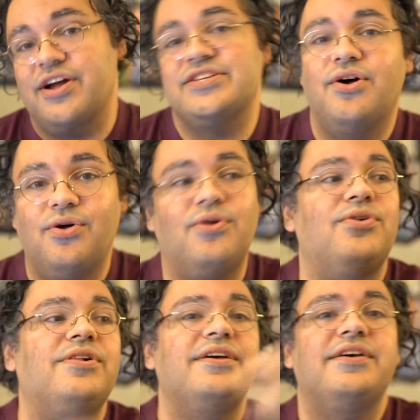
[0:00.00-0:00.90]
as a
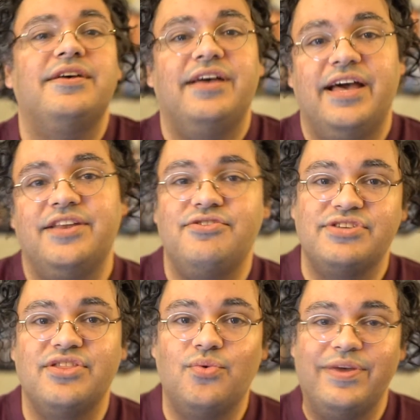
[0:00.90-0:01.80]
whole and
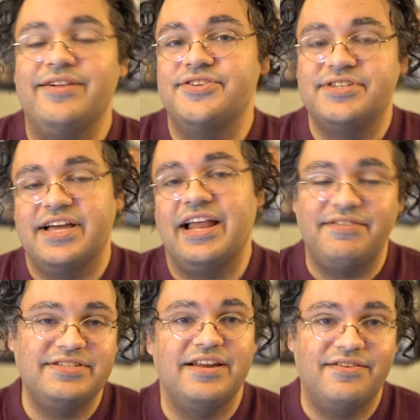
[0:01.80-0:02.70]
using the wheels to kind
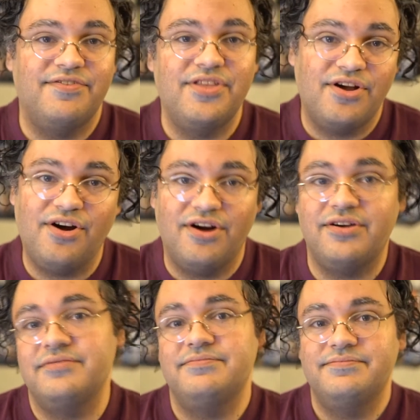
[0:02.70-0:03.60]
of stand in for the
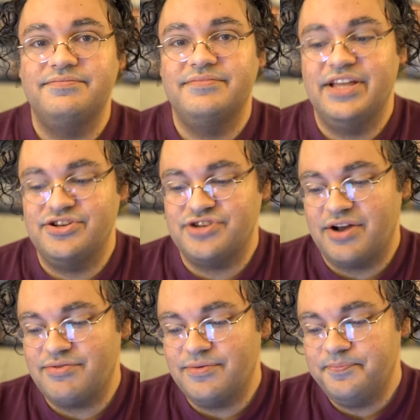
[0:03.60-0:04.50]
car in
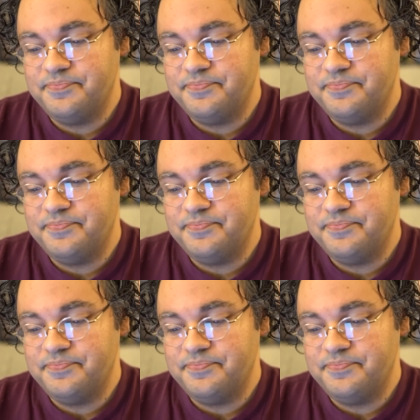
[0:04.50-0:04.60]
general.